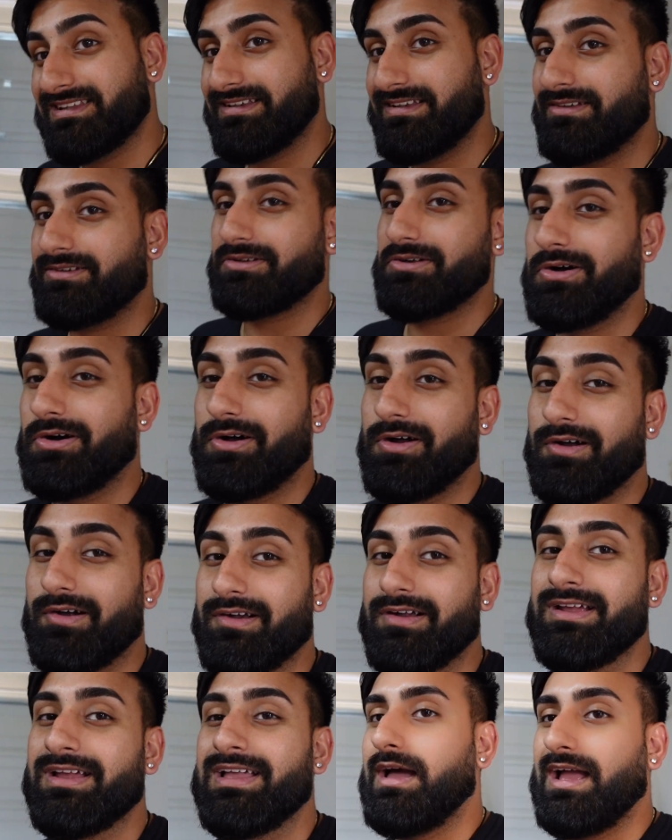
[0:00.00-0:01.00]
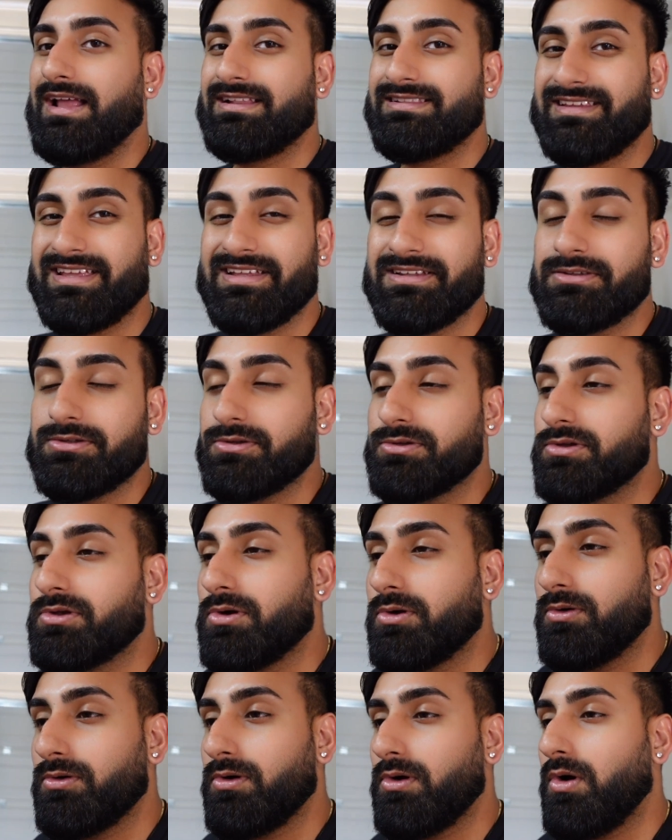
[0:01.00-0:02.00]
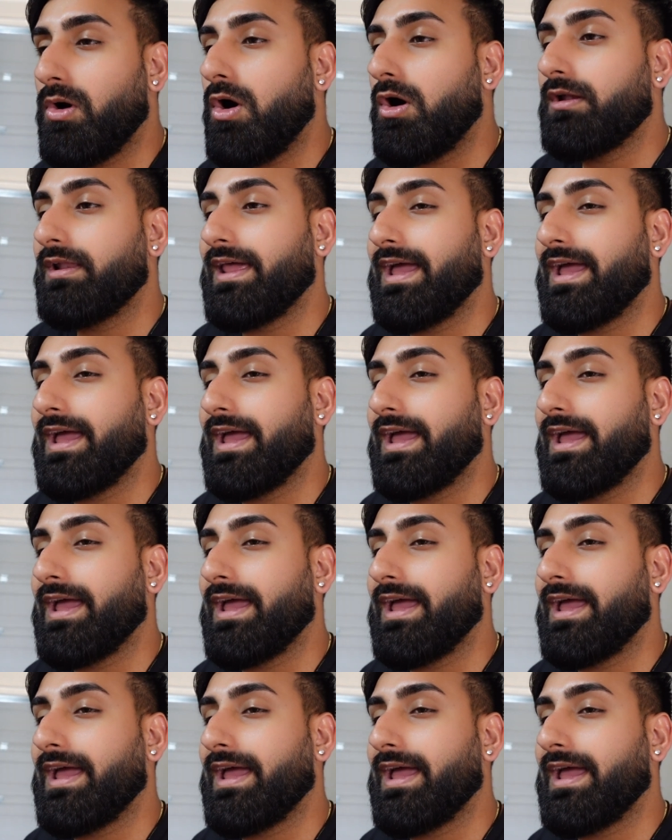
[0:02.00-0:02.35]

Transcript: in a car, I tend to go all